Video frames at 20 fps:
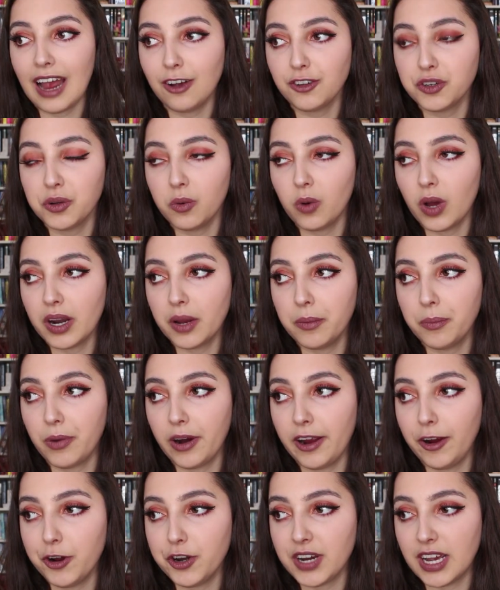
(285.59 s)
I also want to
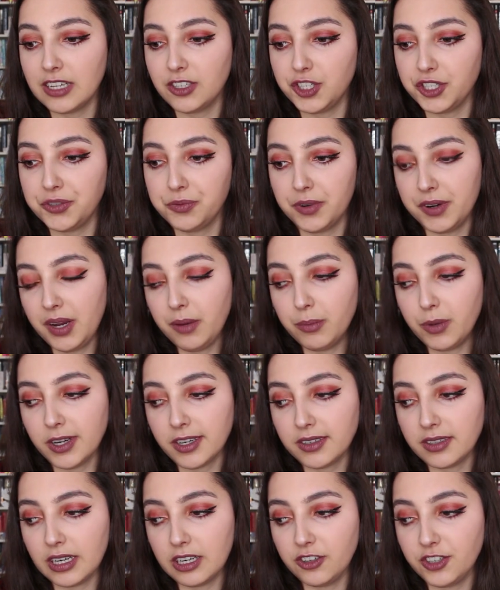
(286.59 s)
prioritize just reading
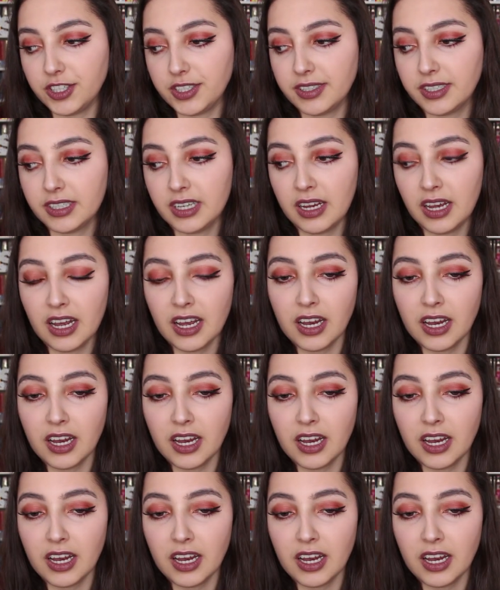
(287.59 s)
books that are just